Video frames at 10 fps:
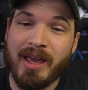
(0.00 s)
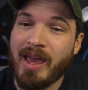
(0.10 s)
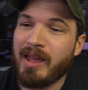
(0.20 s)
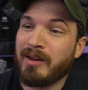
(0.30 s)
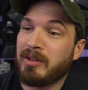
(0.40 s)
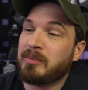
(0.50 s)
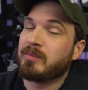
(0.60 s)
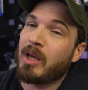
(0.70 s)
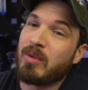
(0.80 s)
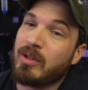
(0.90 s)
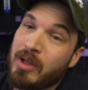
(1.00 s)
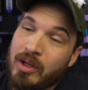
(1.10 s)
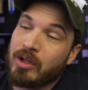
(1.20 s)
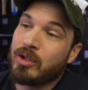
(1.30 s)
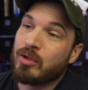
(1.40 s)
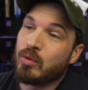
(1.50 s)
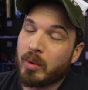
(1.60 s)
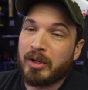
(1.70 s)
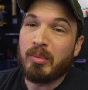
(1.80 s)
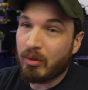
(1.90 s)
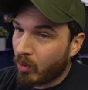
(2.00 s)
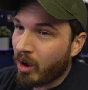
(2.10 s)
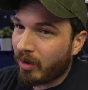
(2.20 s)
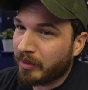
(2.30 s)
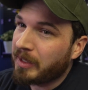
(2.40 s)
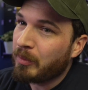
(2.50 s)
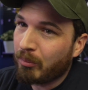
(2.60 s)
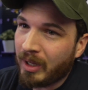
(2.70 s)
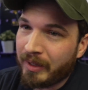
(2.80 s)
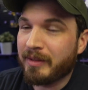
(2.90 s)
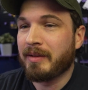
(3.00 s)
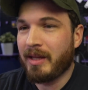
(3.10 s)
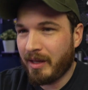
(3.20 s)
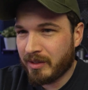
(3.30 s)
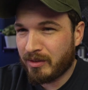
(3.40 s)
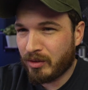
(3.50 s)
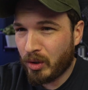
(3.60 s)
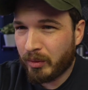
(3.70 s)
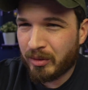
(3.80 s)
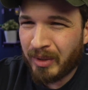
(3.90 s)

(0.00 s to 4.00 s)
And I mean, you wouldn't be wrong, but as noted